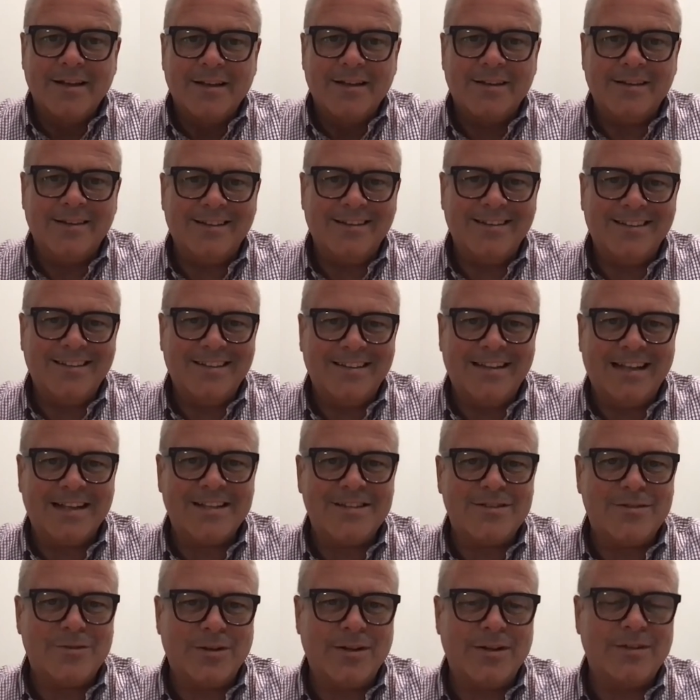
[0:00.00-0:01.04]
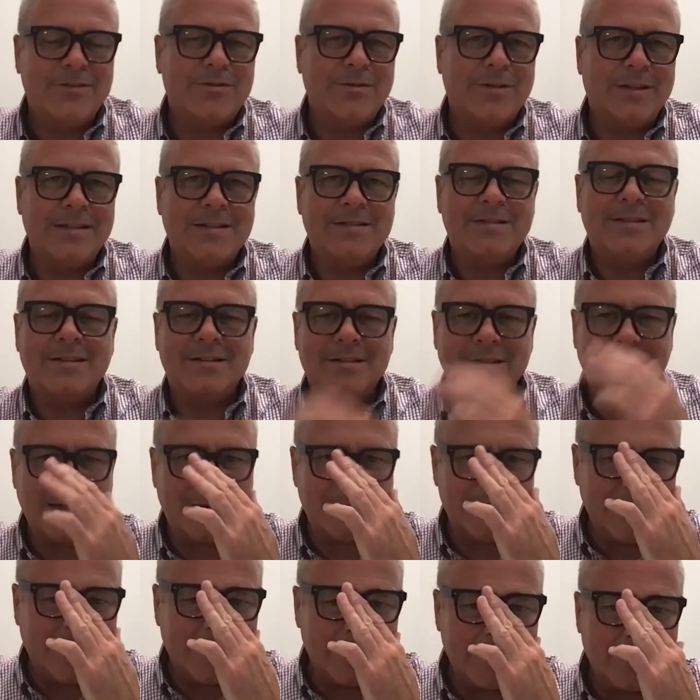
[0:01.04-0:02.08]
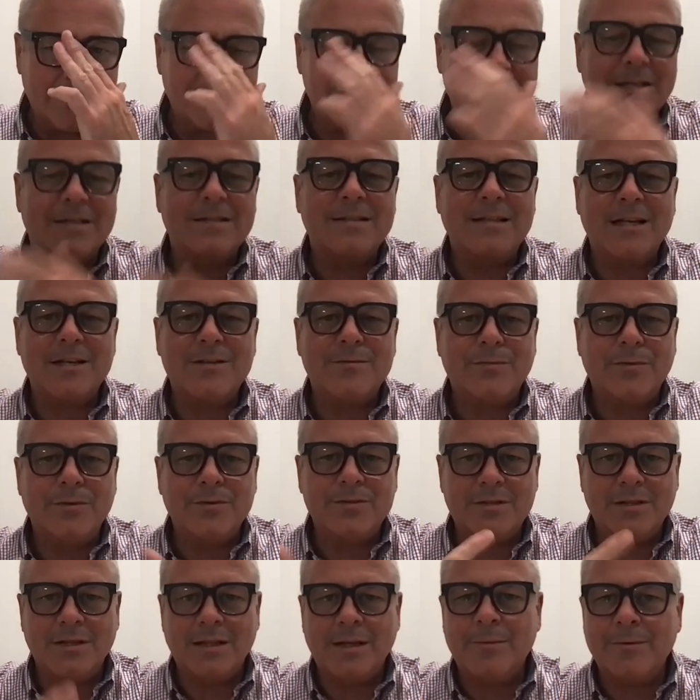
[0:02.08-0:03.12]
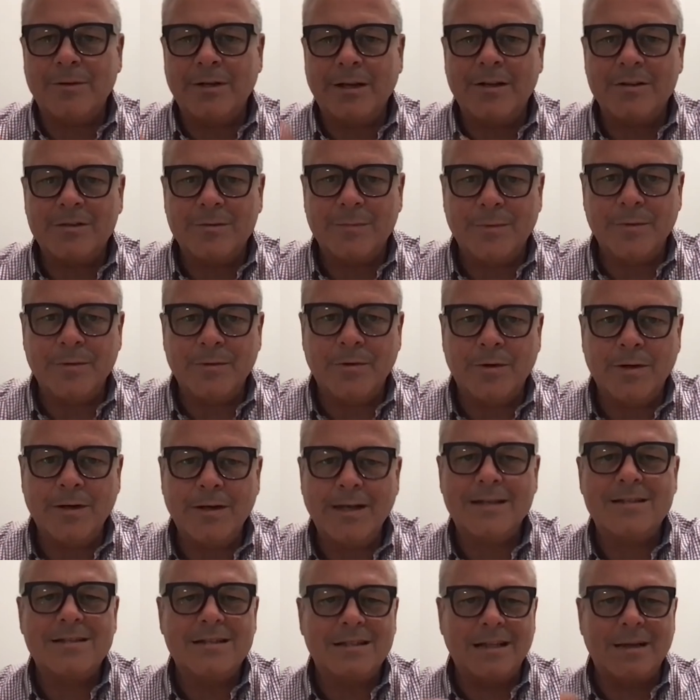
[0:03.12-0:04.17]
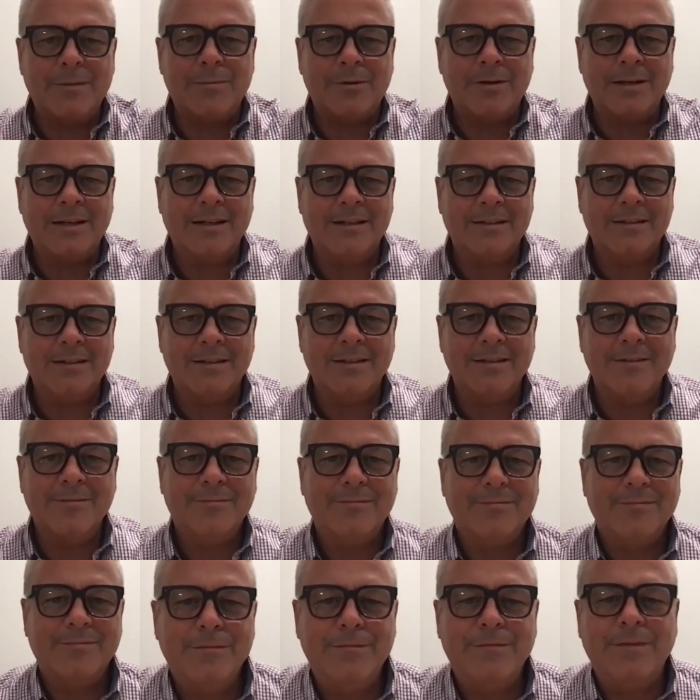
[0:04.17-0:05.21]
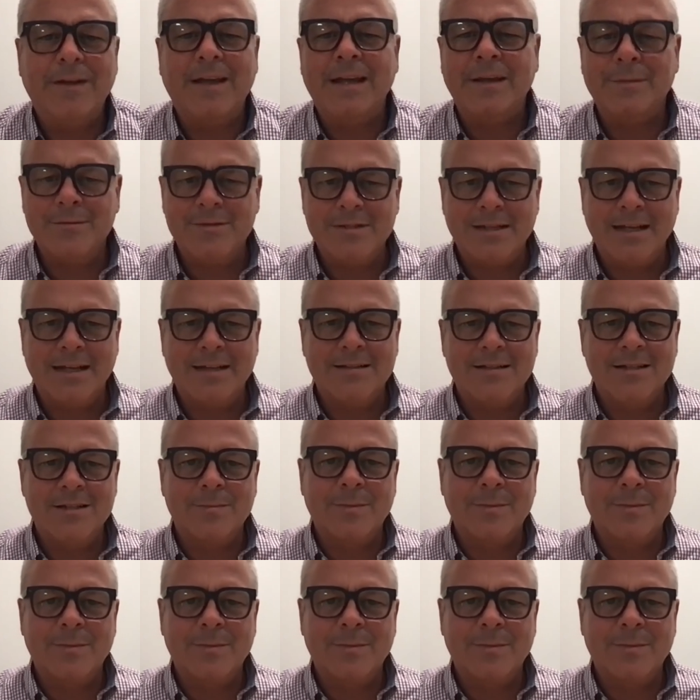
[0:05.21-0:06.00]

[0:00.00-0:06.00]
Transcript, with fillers: And that's sort of the, so the celebrity, the successful celebrity entrepreneur, and not celebrity in the fame sense as